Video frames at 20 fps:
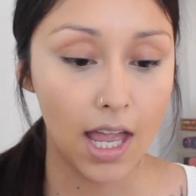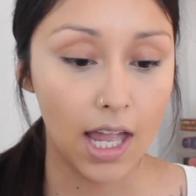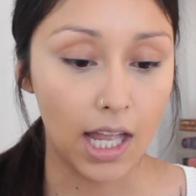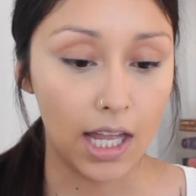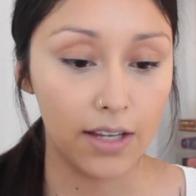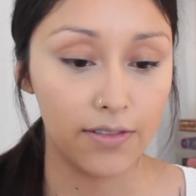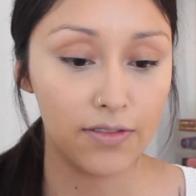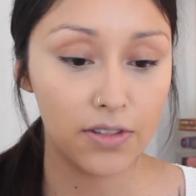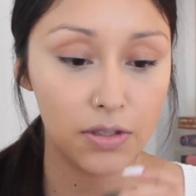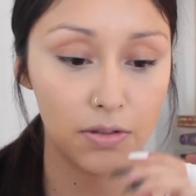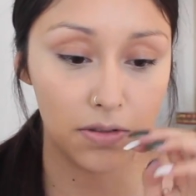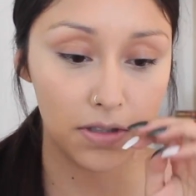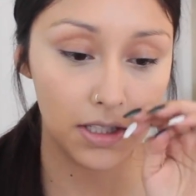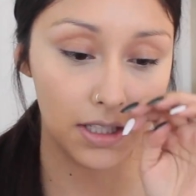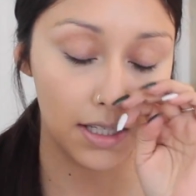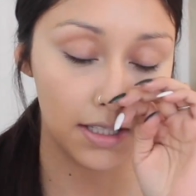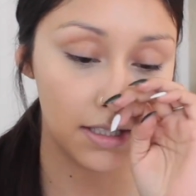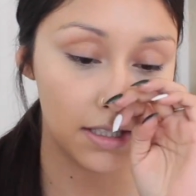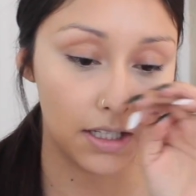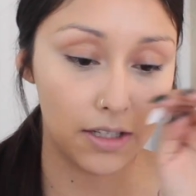I've used
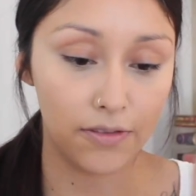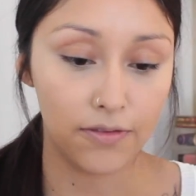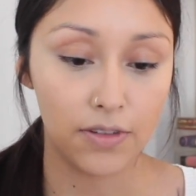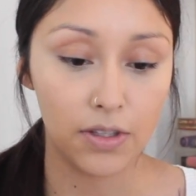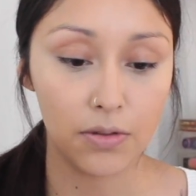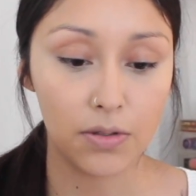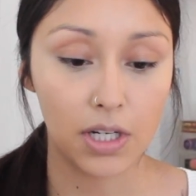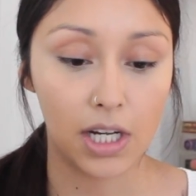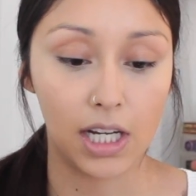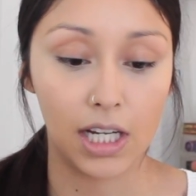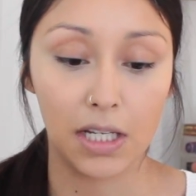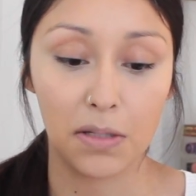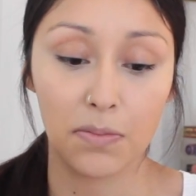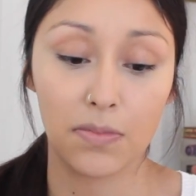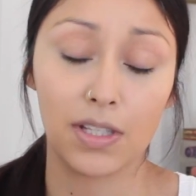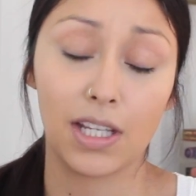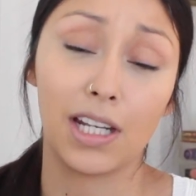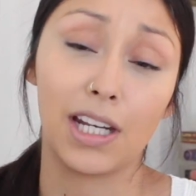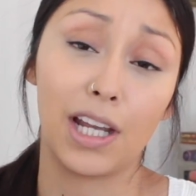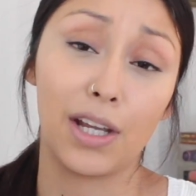this a few
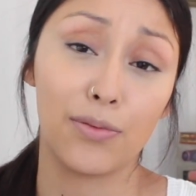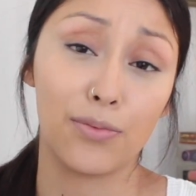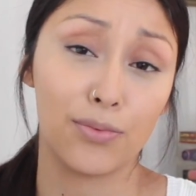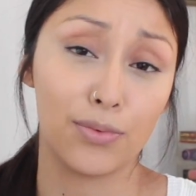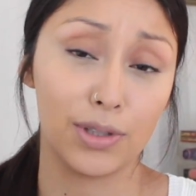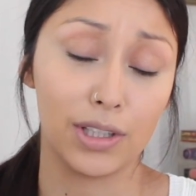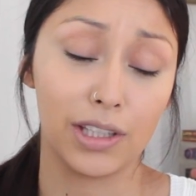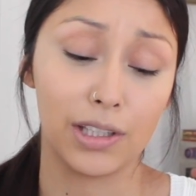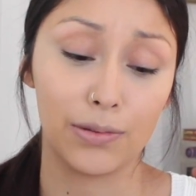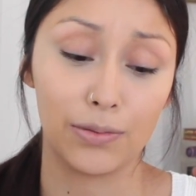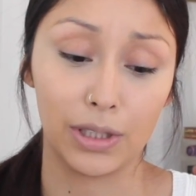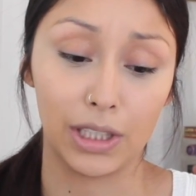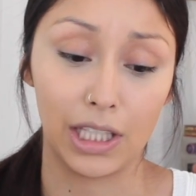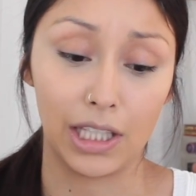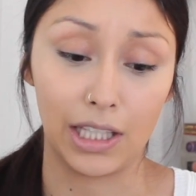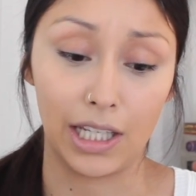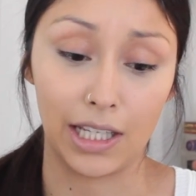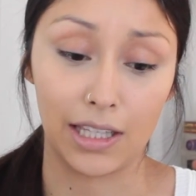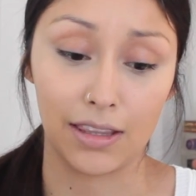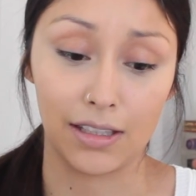times and I really
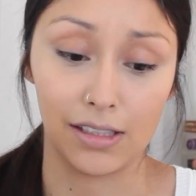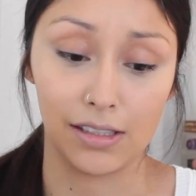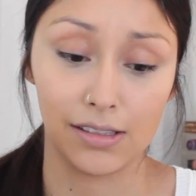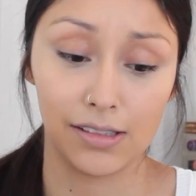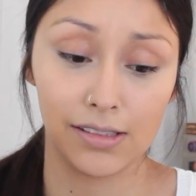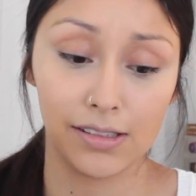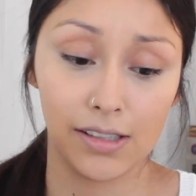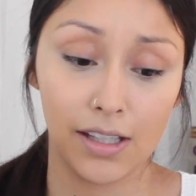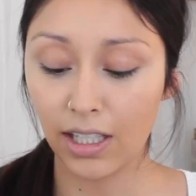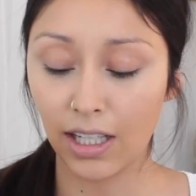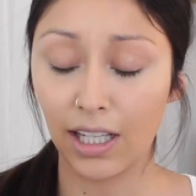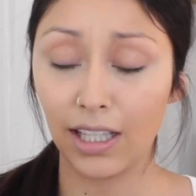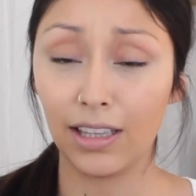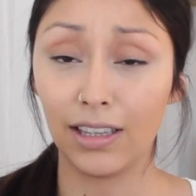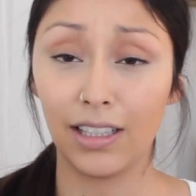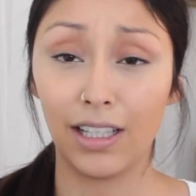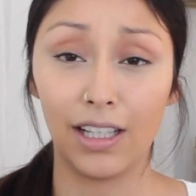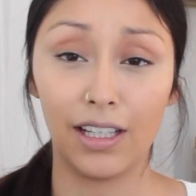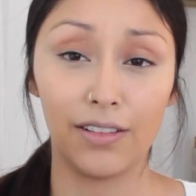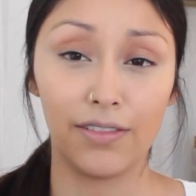like this. I
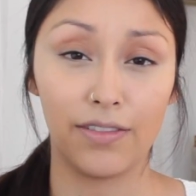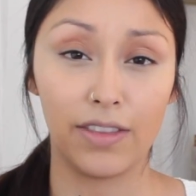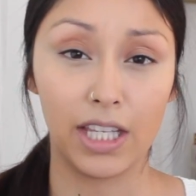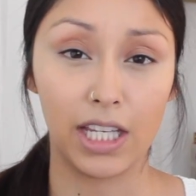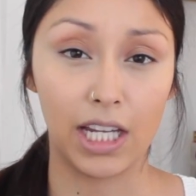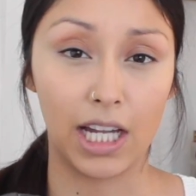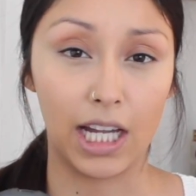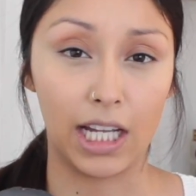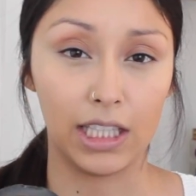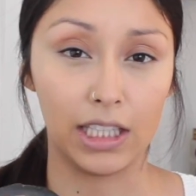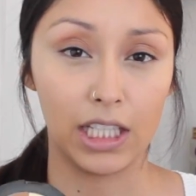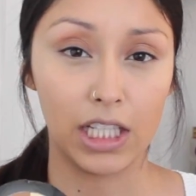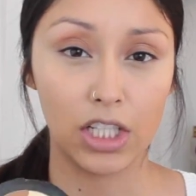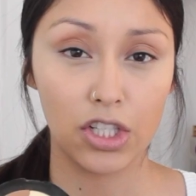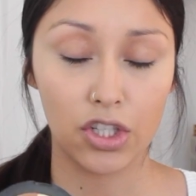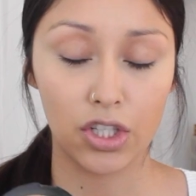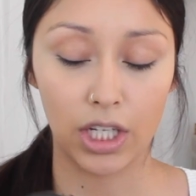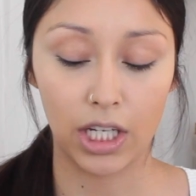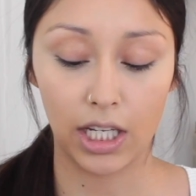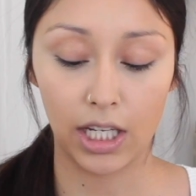love the highlight
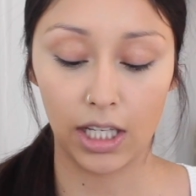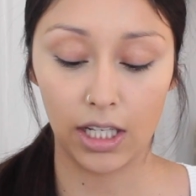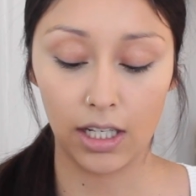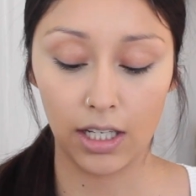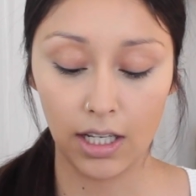shade.